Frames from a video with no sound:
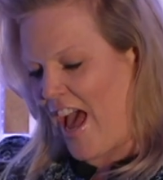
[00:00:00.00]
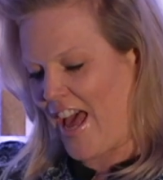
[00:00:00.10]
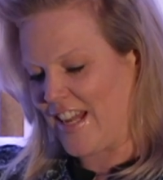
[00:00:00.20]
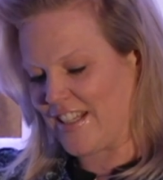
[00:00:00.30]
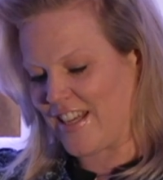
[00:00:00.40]

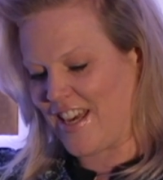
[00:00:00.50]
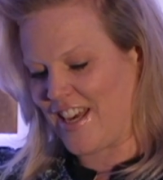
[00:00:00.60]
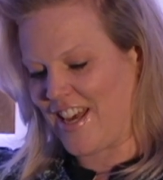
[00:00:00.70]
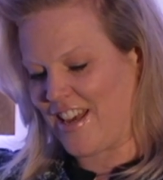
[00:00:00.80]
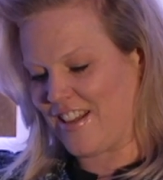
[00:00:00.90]
And
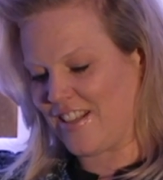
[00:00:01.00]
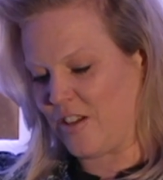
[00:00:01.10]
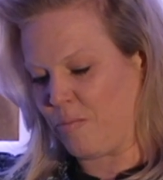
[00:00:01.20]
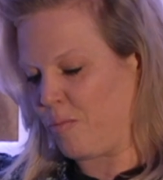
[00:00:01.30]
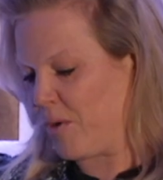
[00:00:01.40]

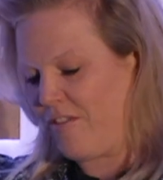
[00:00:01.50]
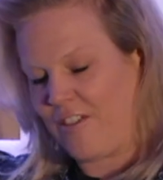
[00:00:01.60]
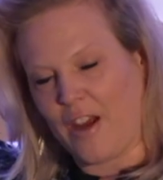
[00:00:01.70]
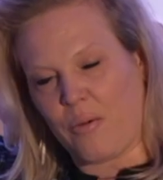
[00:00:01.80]
so briefly,